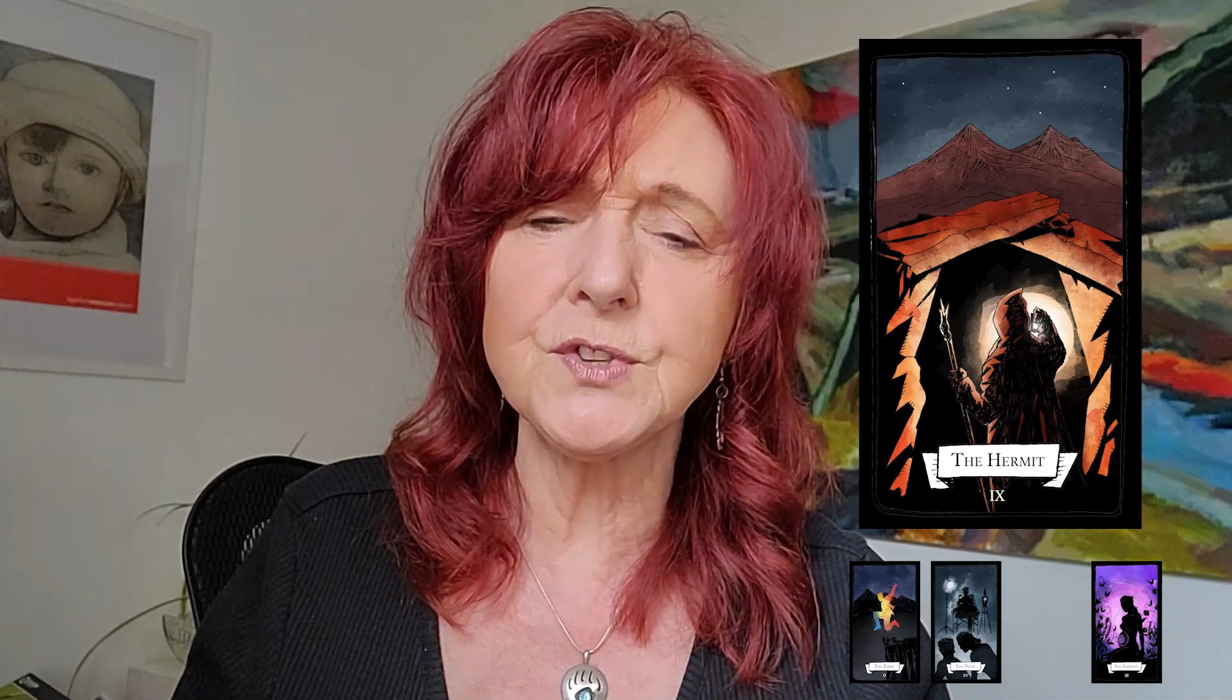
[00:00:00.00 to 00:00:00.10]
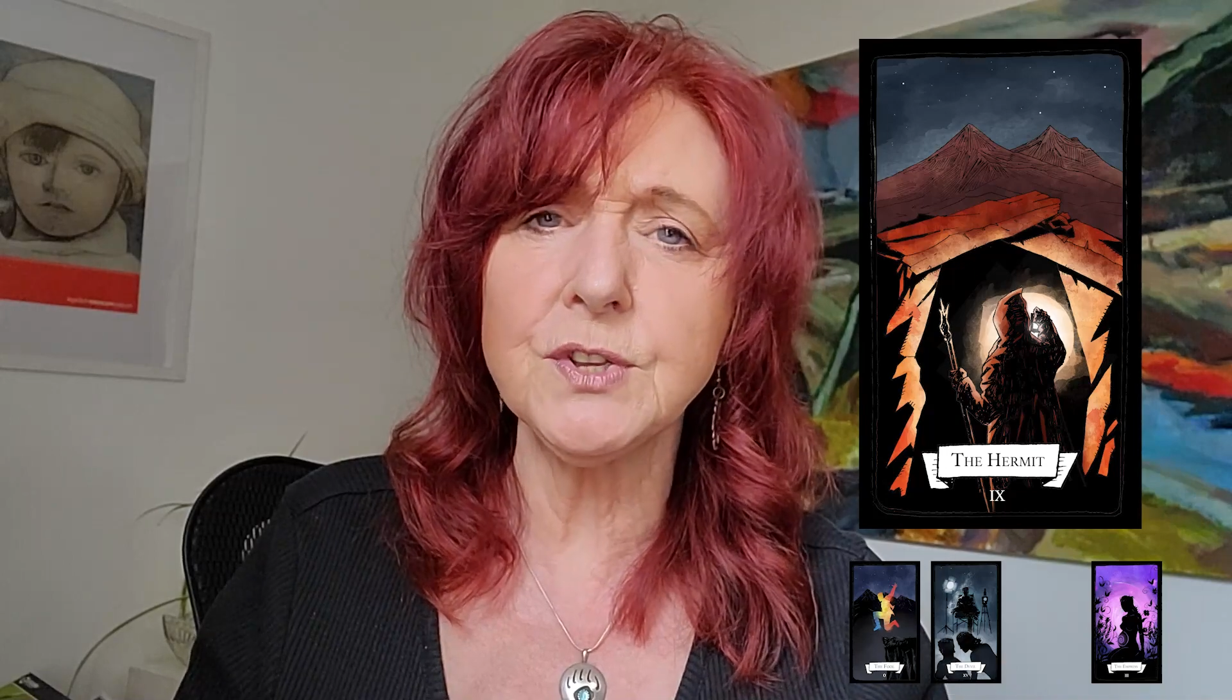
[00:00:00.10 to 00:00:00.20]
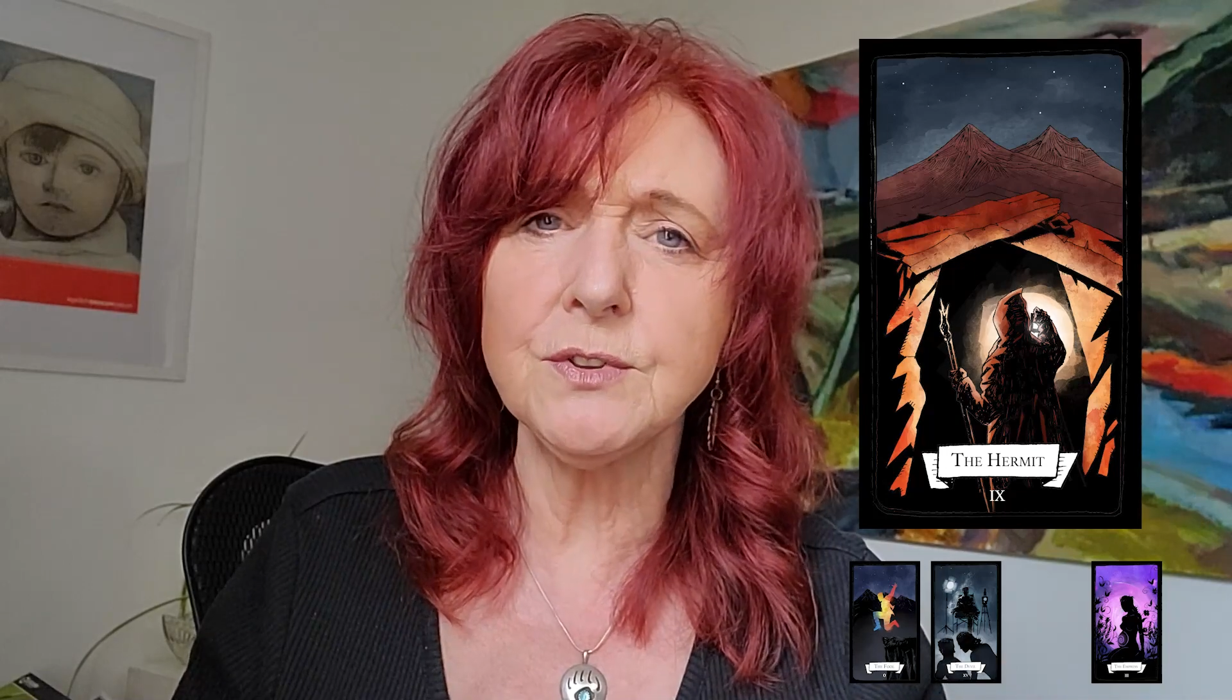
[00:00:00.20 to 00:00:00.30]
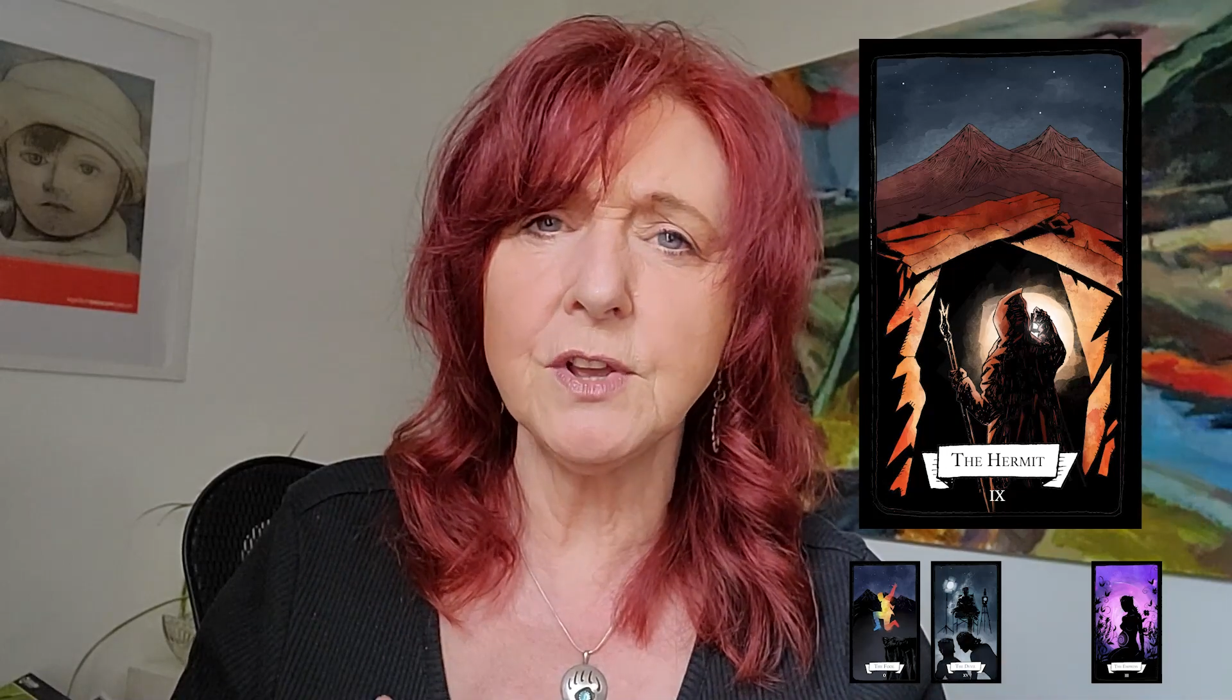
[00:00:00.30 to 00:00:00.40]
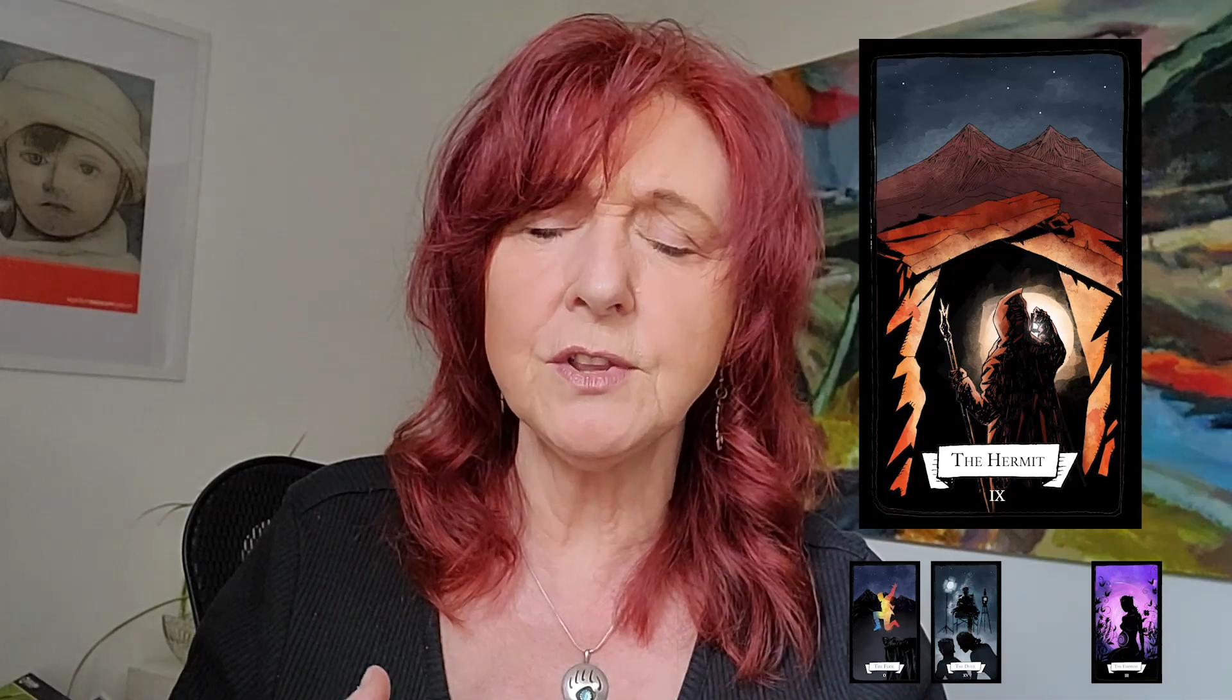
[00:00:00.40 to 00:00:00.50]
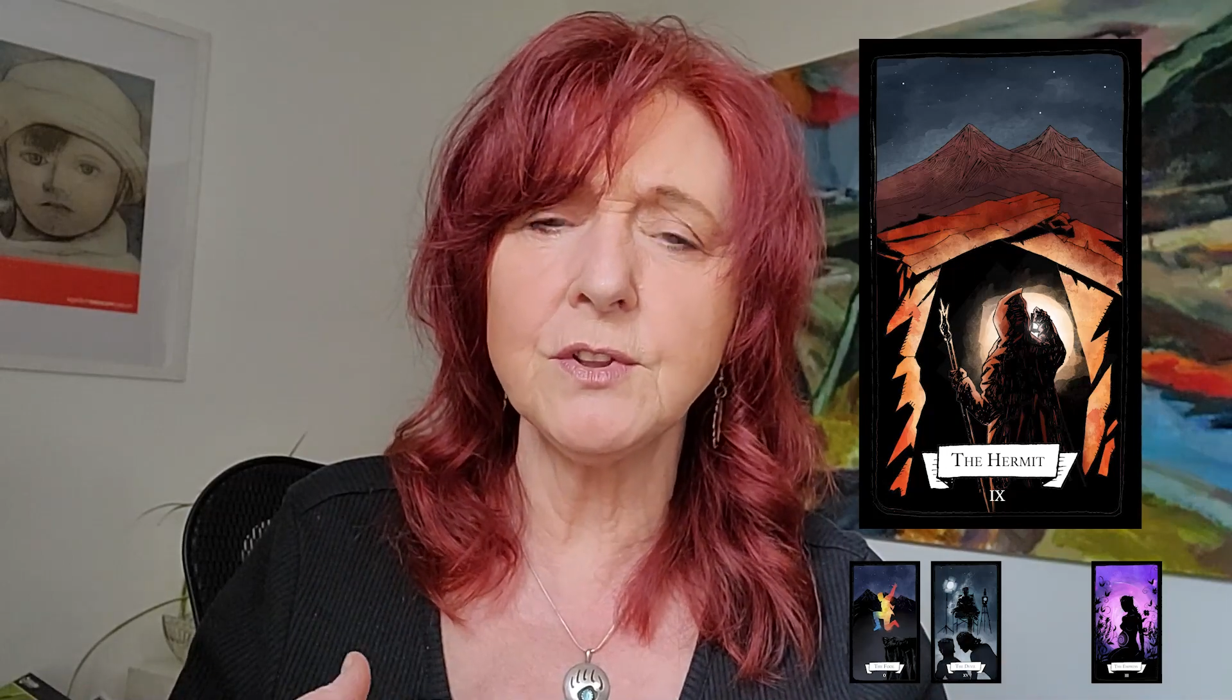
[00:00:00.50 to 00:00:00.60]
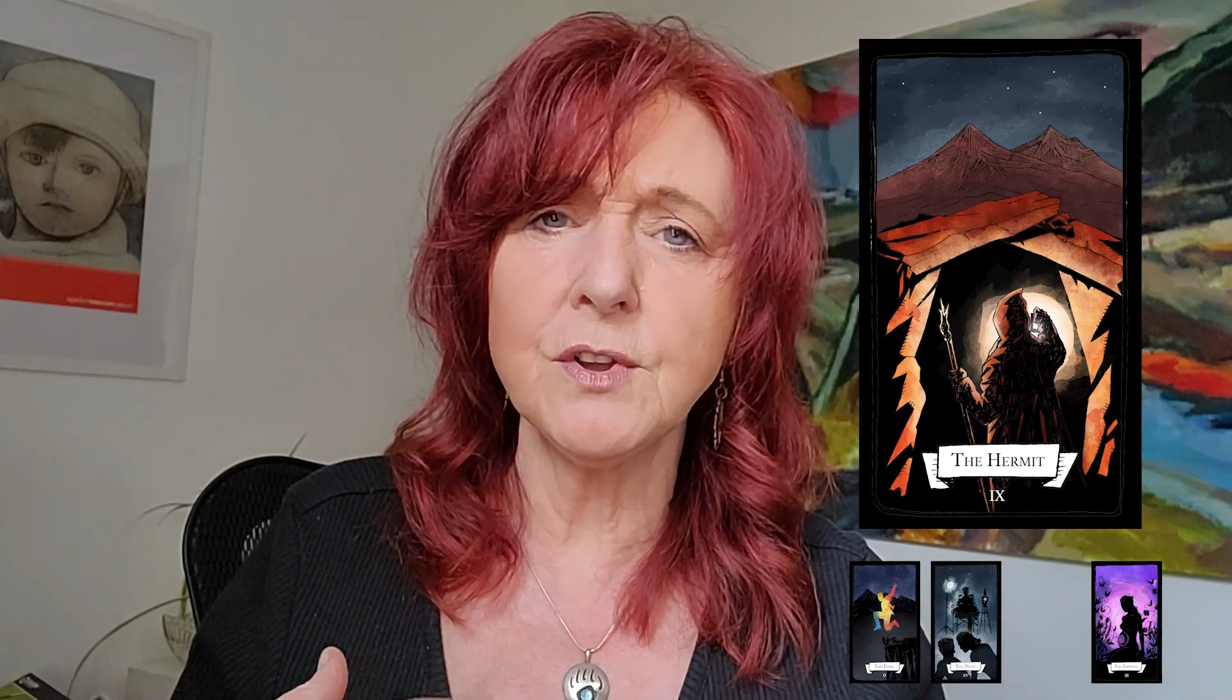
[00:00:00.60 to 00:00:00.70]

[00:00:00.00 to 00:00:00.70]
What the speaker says: and